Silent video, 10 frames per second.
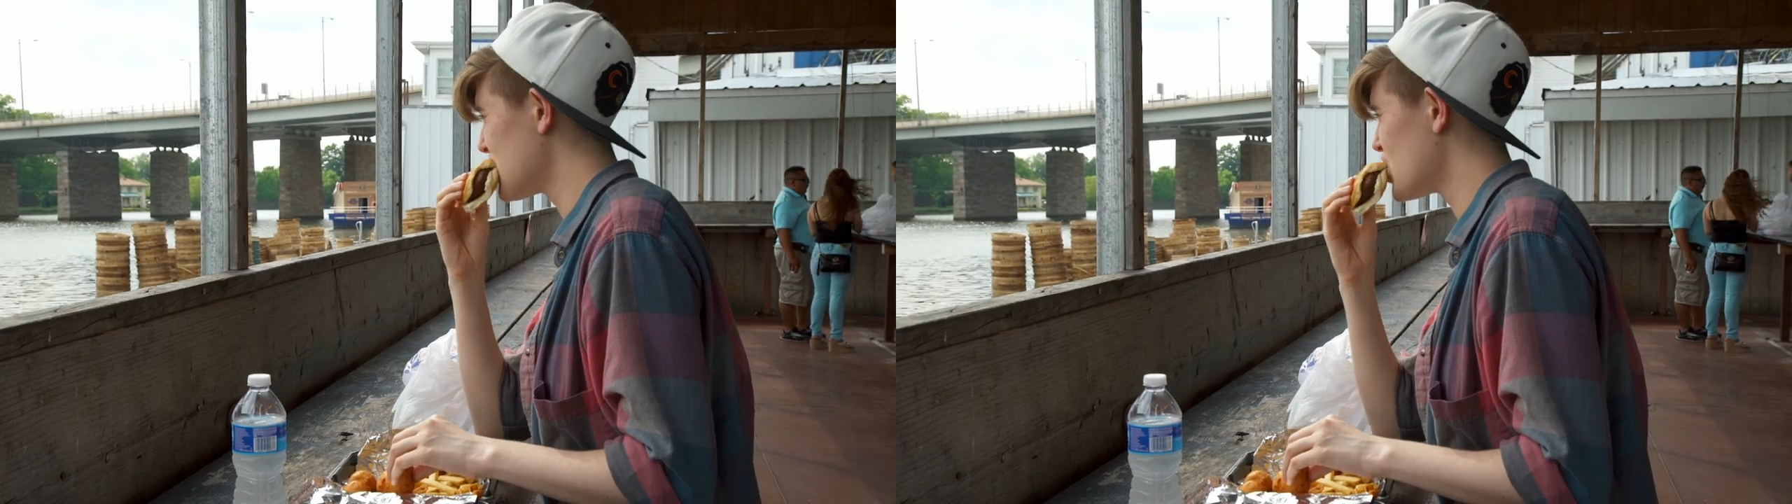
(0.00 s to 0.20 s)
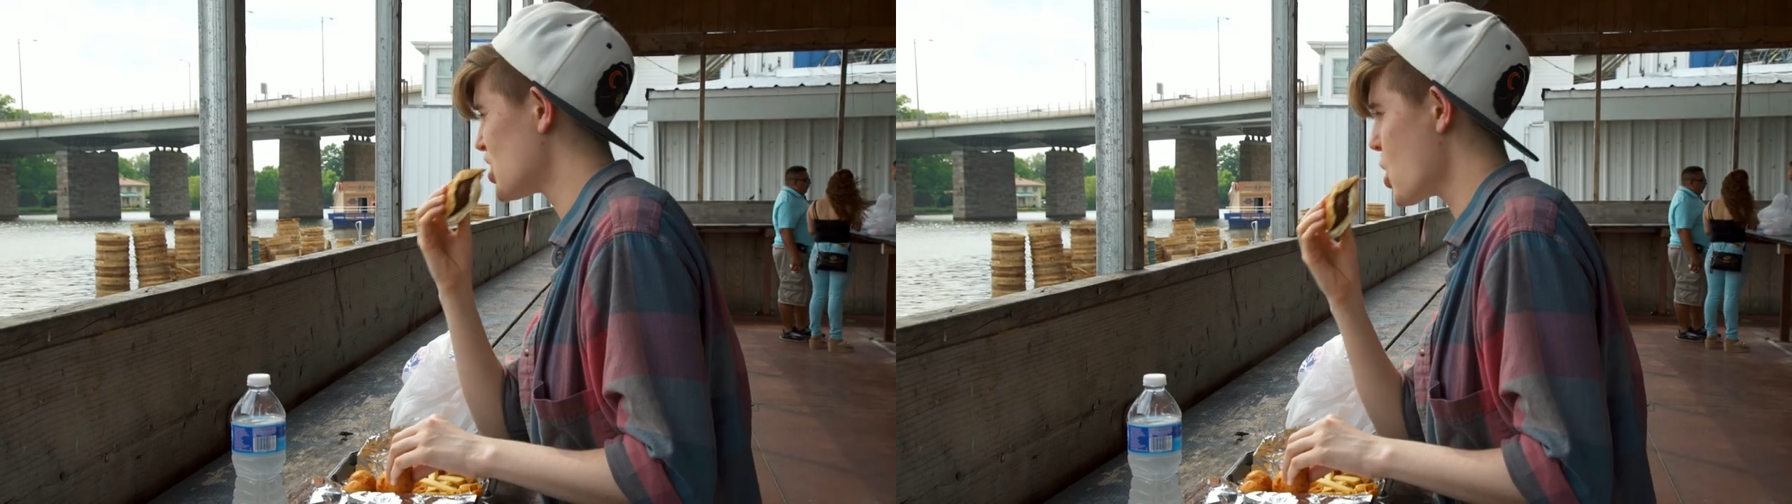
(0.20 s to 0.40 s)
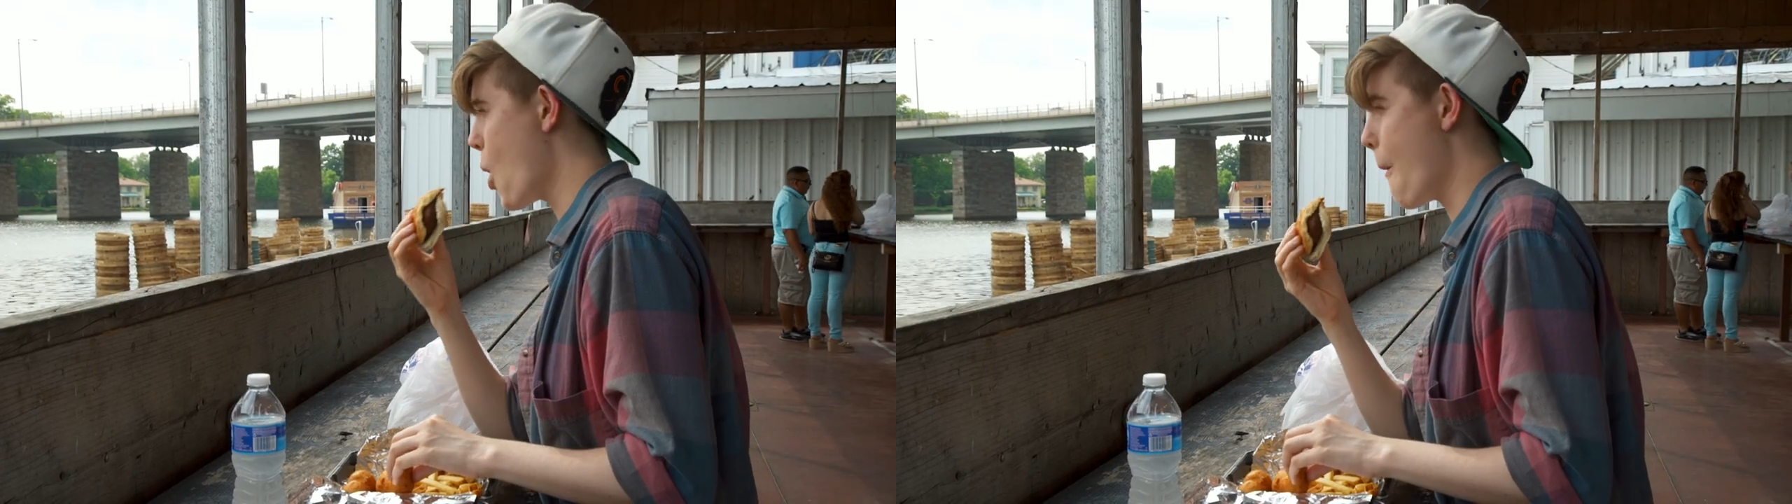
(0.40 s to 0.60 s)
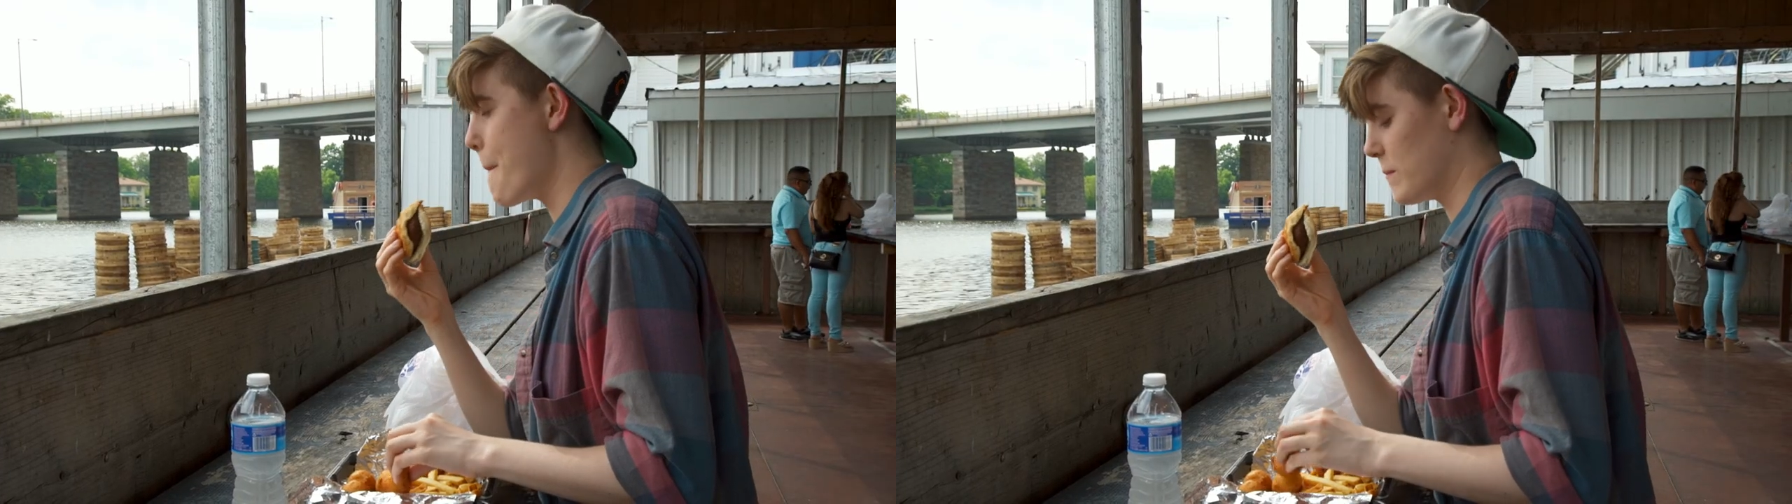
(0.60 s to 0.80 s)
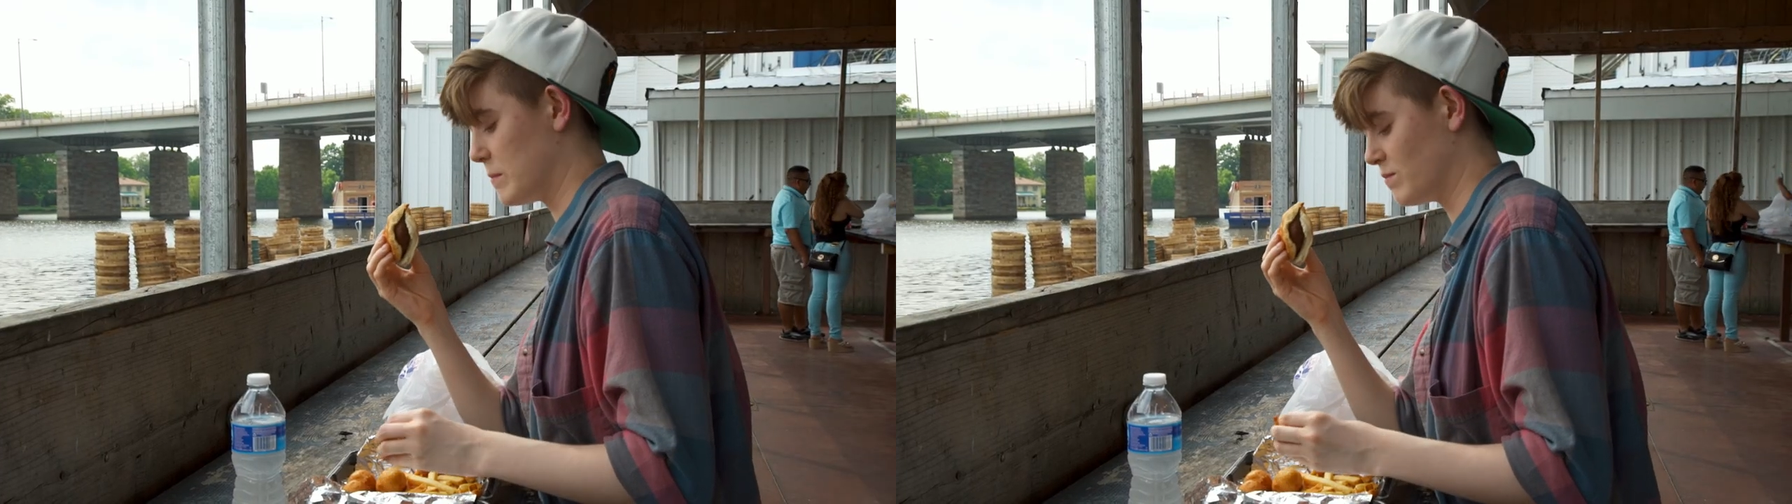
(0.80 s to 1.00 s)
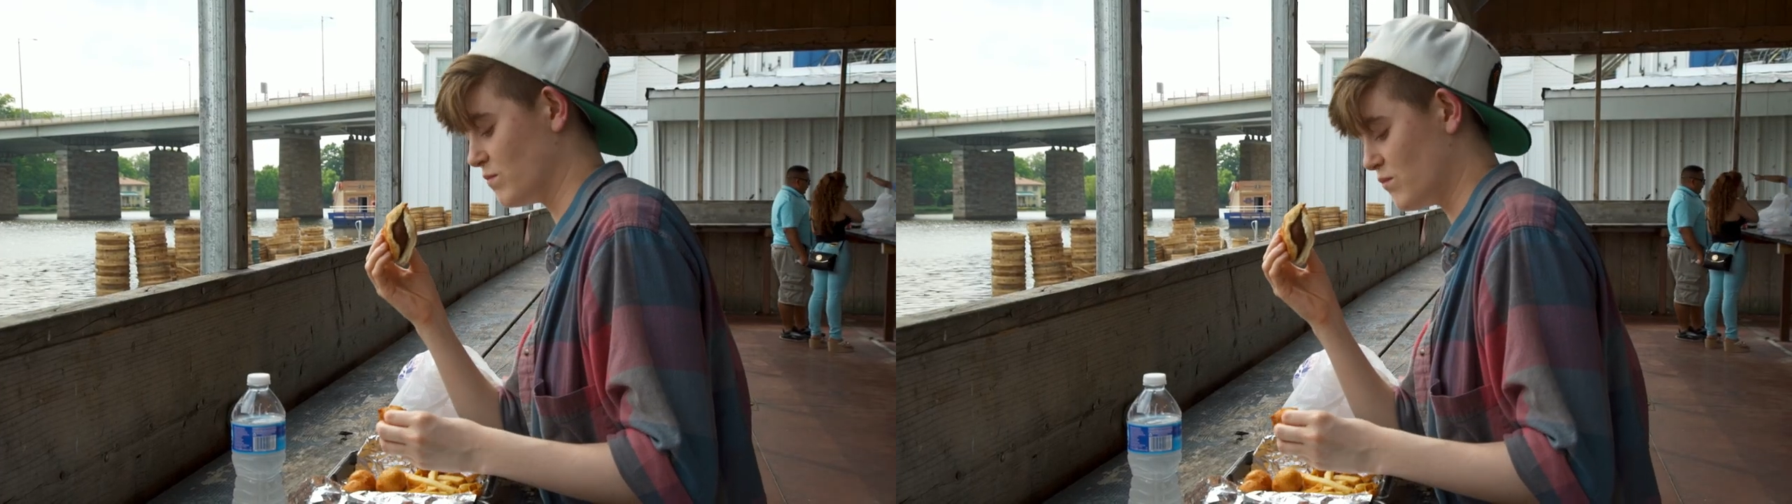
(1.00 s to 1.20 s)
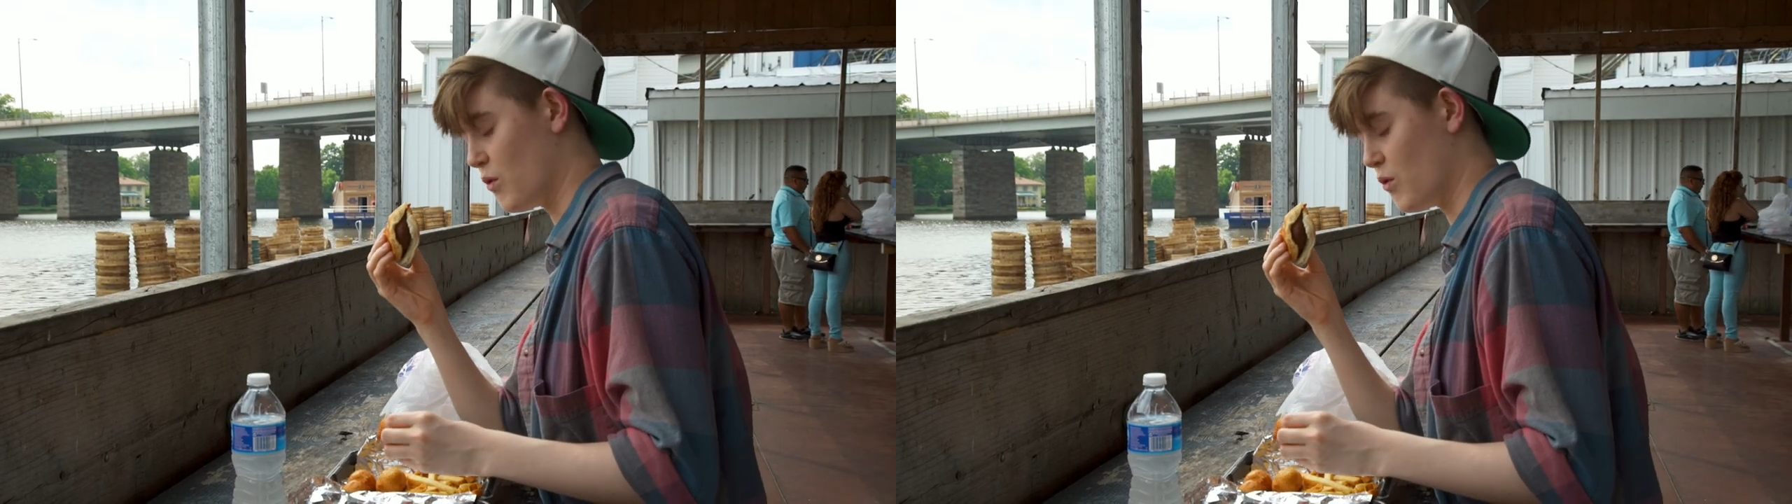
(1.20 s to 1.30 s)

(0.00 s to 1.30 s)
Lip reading: I love DC because